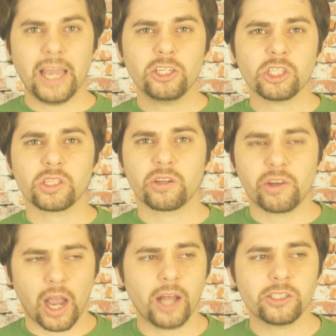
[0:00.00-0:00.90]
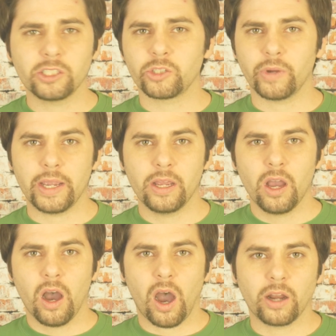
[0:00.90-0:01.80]
and just concentrate
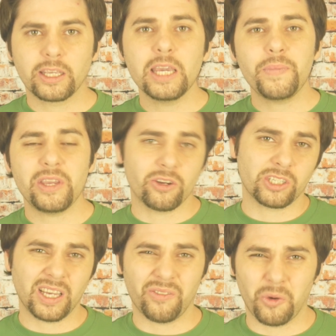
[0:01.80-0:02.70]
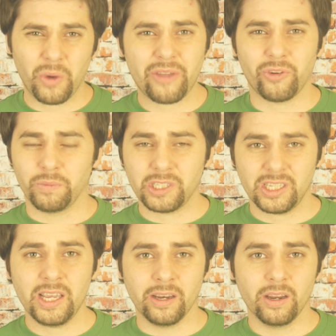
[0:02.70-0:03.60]
on keeping yourself away from
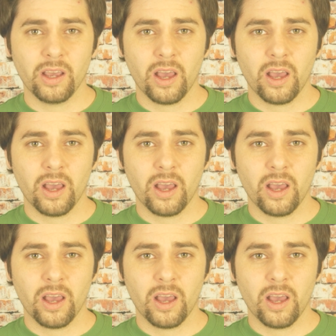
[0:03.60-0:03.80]
sin.